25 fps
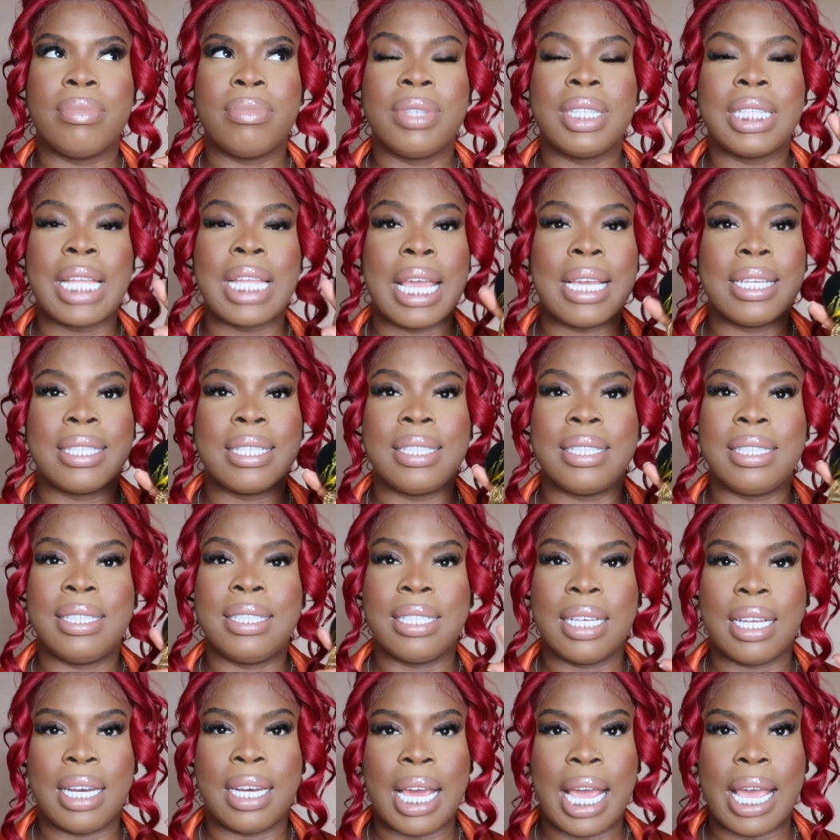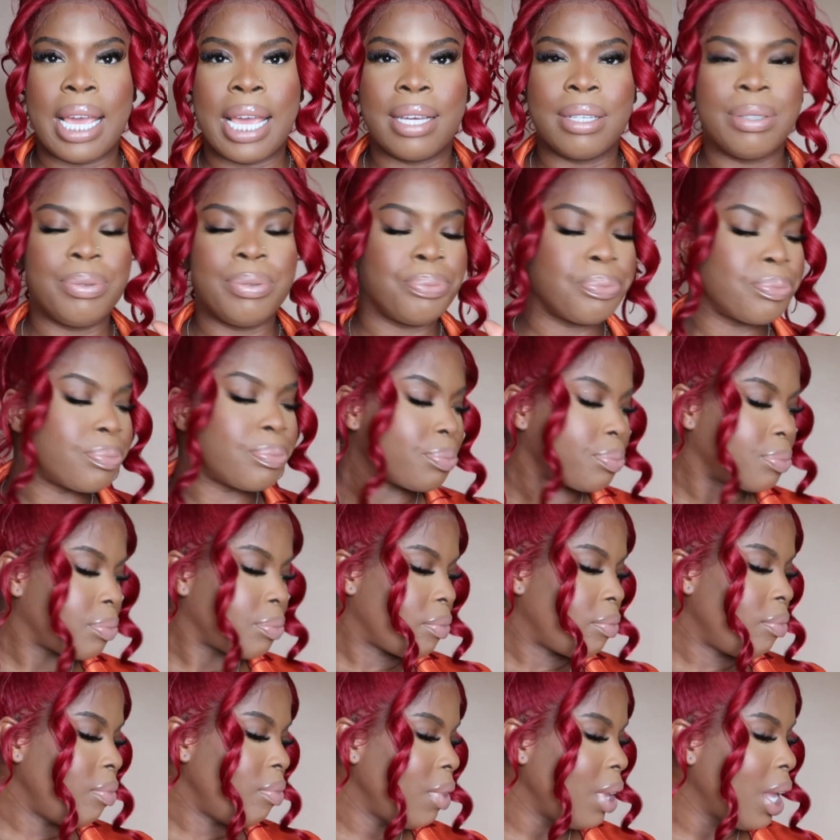Dates Delight.
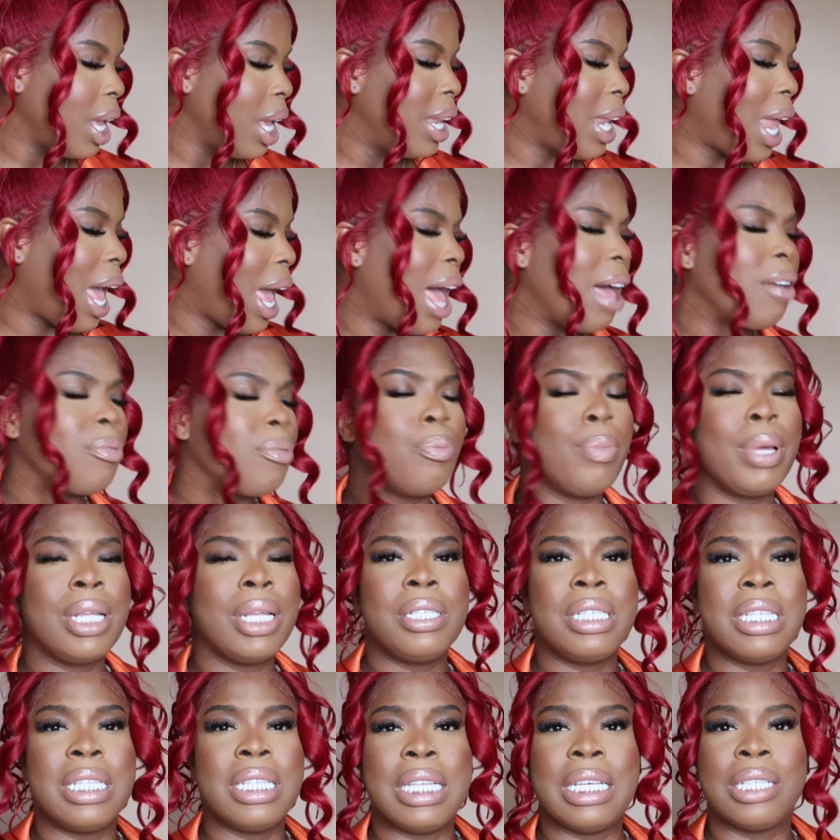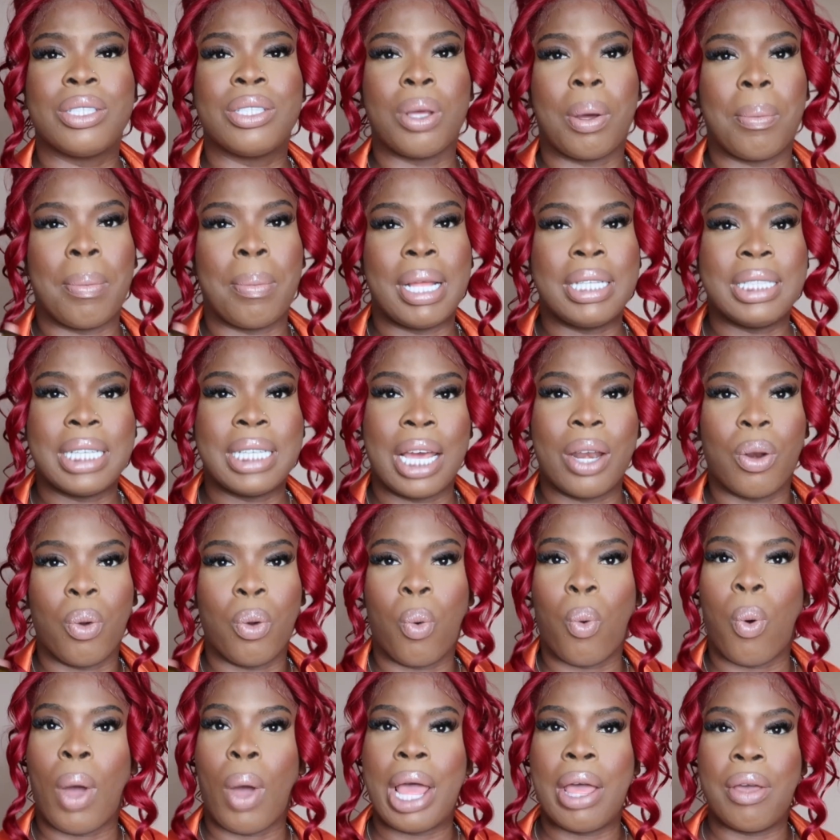Now I've mentioned this on my channel
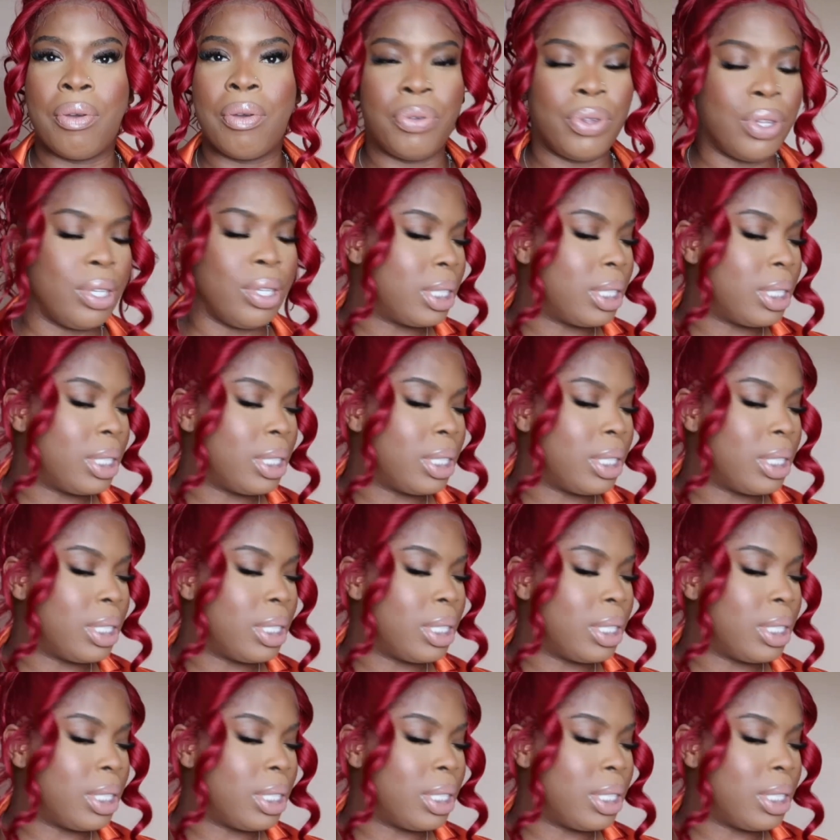quite a few